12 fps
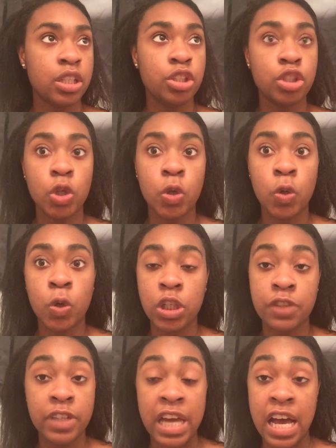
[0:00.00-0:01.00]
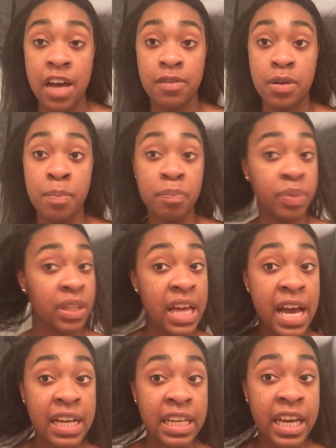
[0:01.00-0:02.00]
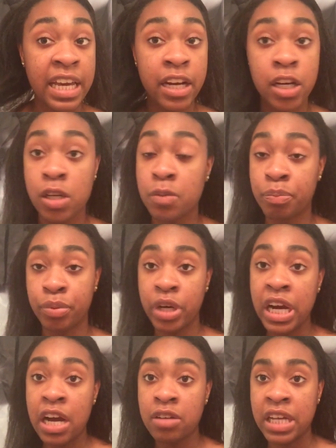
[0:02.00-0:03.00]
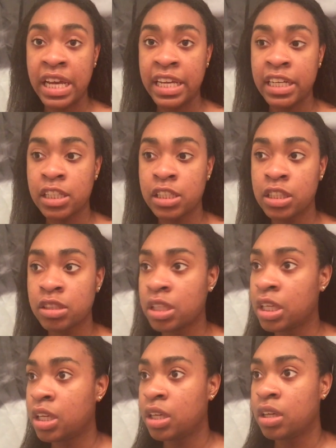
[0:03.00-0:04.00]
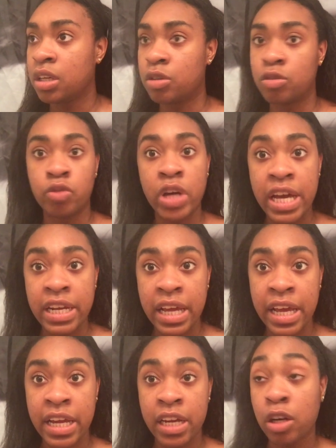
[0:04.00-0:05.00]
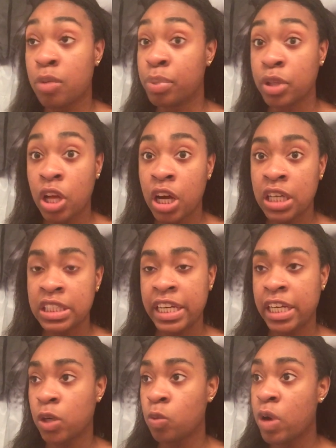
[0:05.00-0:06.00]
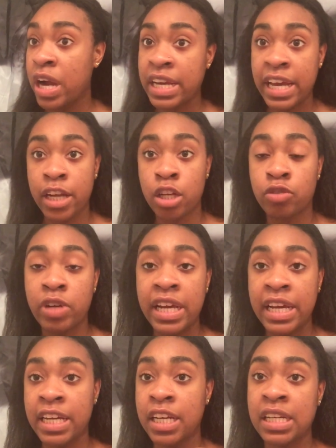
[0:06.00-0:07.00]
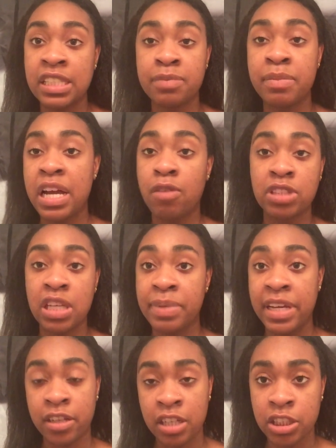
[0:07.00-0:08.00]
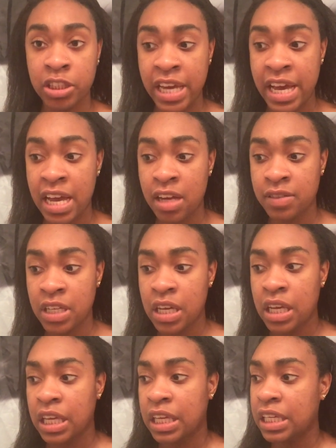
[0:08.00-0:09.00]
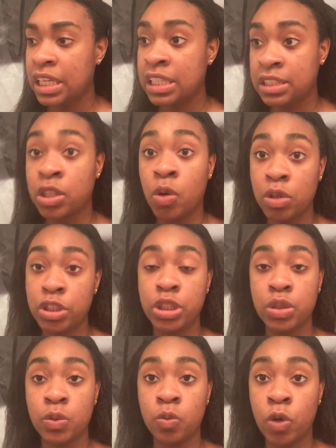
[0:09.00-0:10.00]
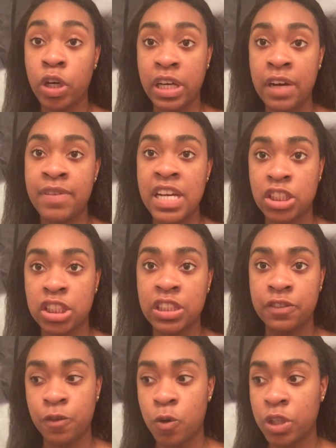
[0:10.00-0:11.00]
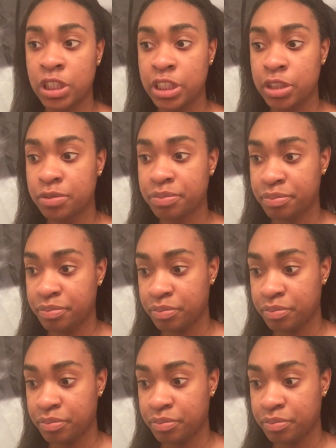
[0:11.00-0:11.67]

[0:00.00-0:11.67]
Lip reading: you know, or if you have black hair, brown hair, red hair, blonde hair, white hair, gray hair. It doesn't matter what type of hair color you have. It's going to work eventually for you.